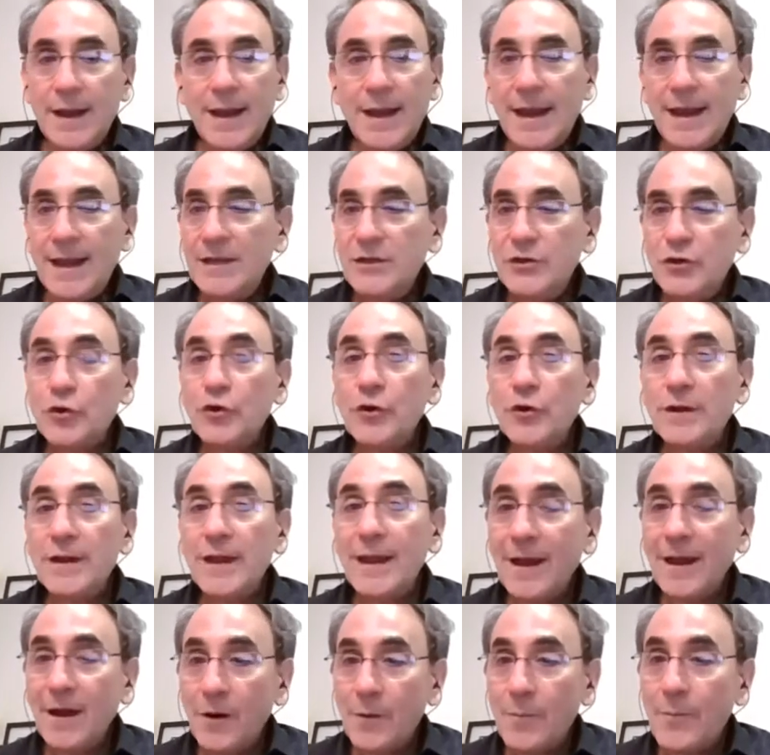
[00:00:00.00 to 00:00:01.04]
And you're going to
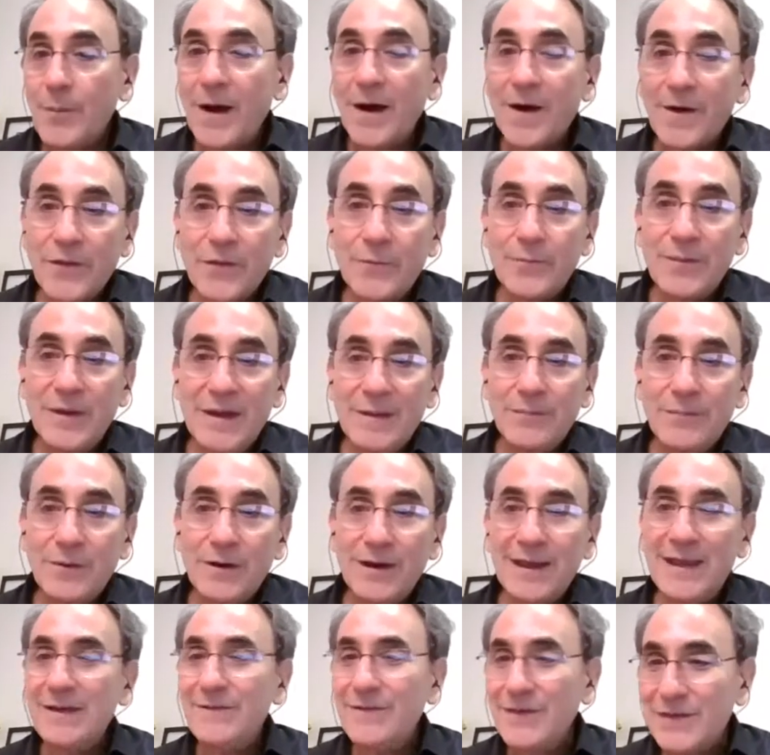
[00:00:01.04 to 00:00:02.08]
help other people,
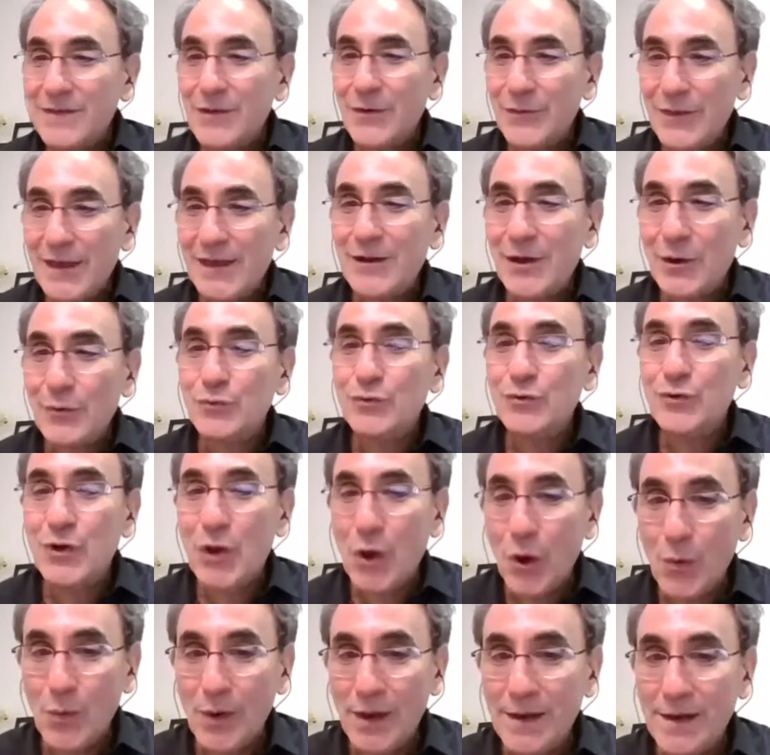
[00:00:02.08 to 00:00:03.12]
even though they don't
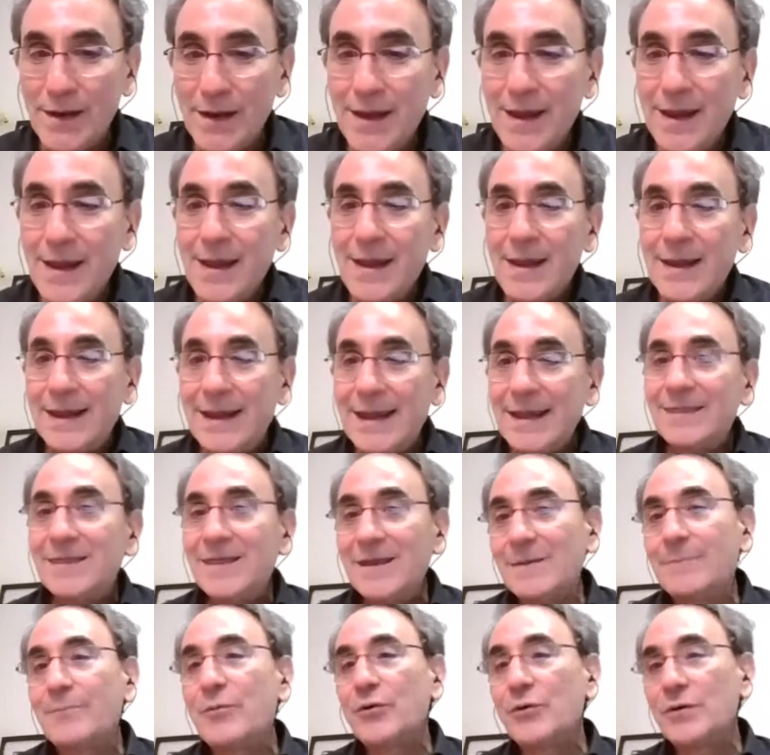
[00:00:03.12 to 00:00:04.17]
know it, get
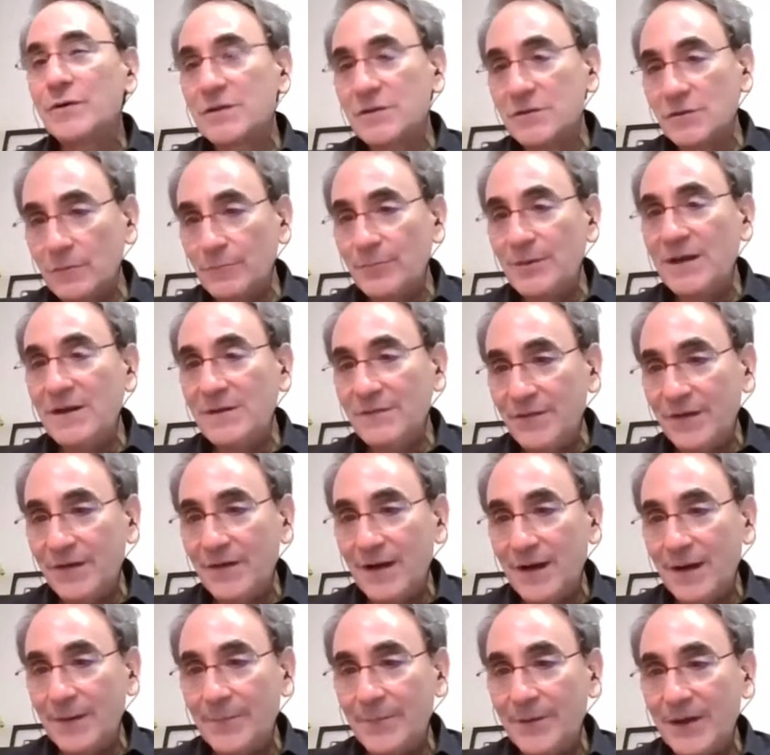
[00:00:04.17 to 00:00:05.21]
their personal P V
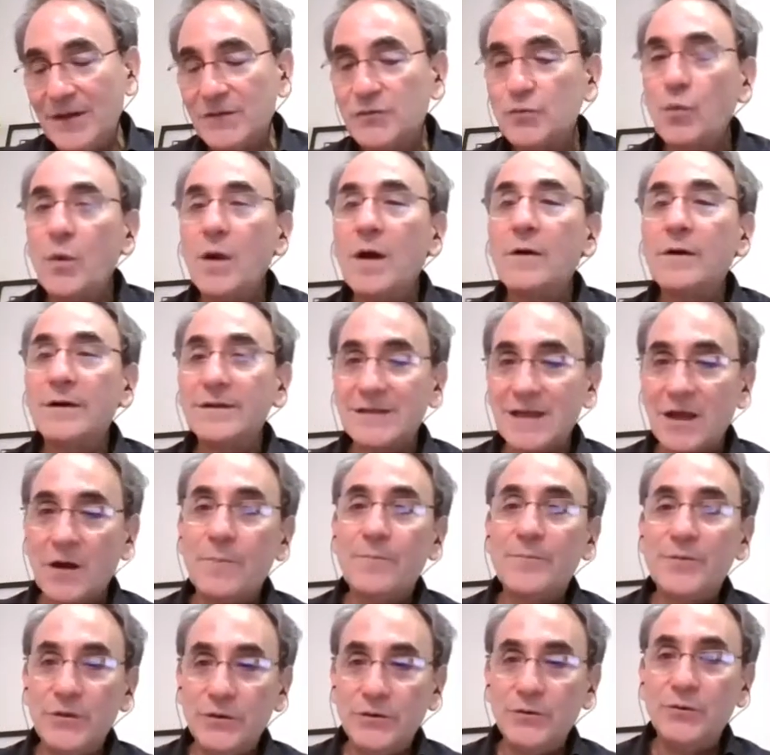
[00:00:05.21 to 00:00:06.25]
up, as well as help
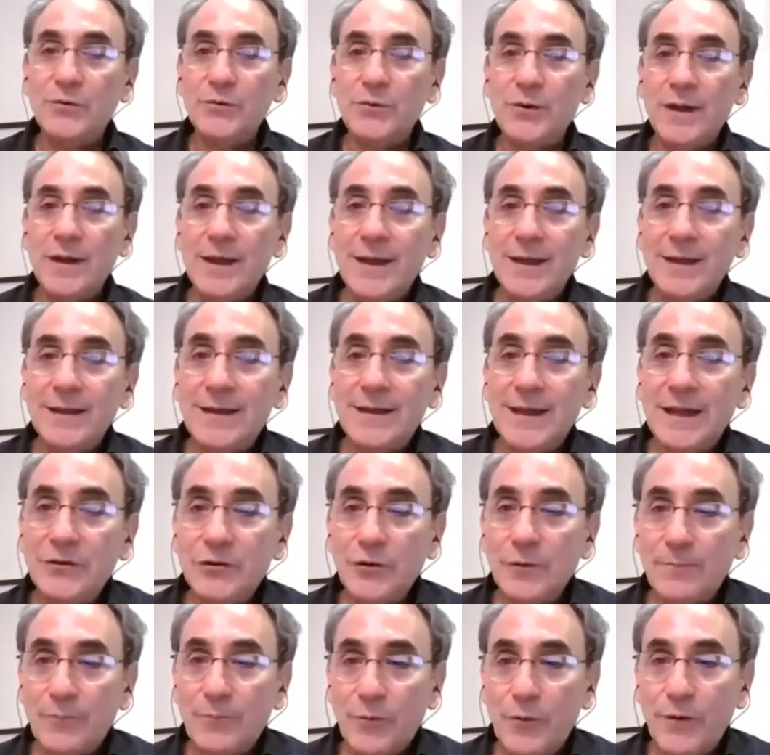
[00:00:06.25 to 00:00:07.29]
you get your
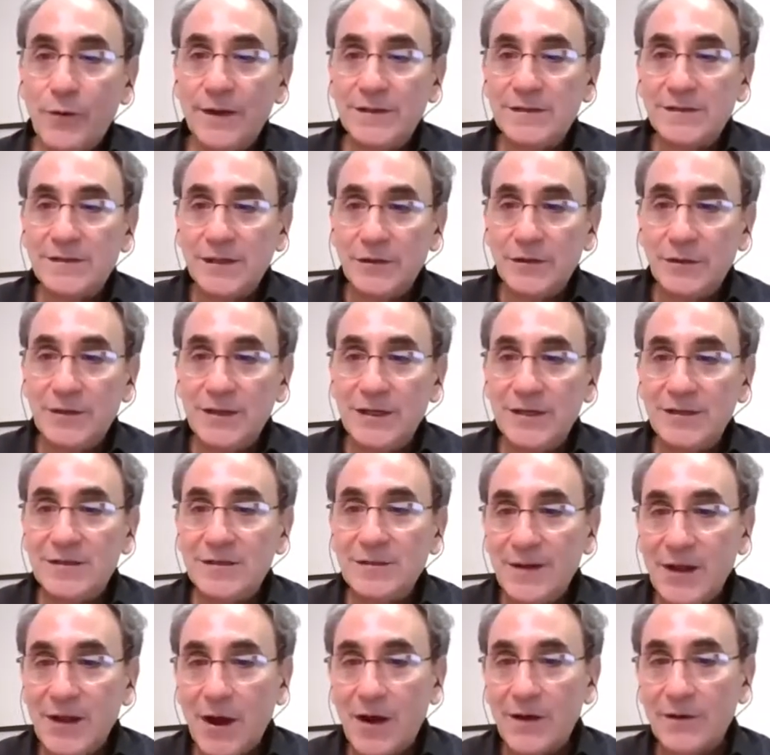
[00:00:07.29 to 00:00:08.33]
points that you need to
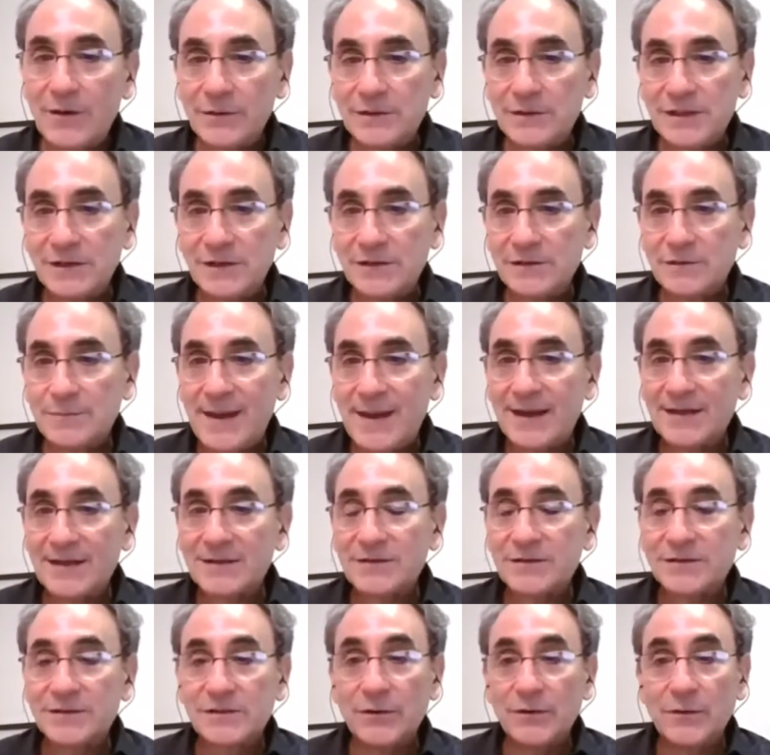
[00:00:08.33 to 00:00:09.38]
be Auto Sales Master.
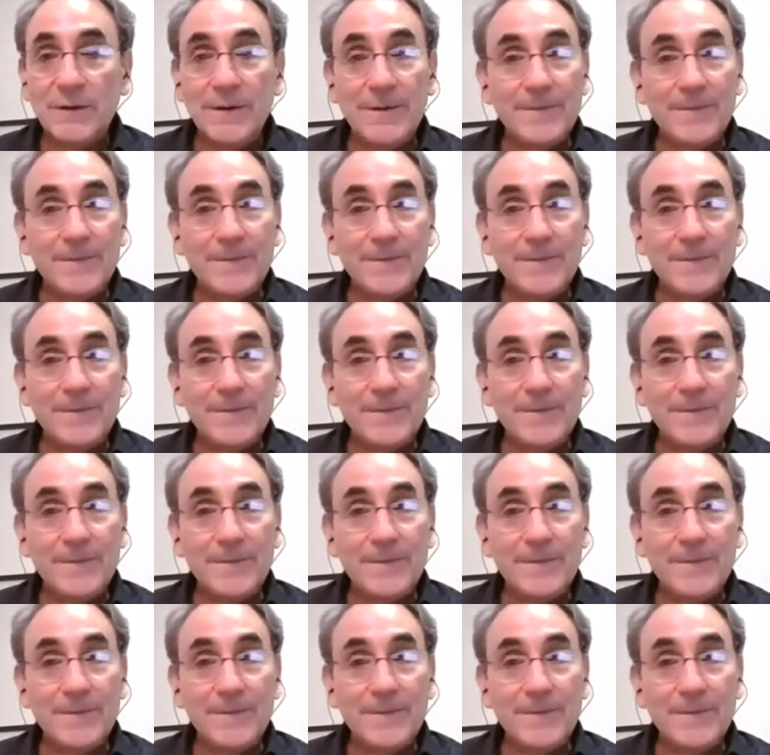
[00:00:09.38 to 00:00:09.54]
So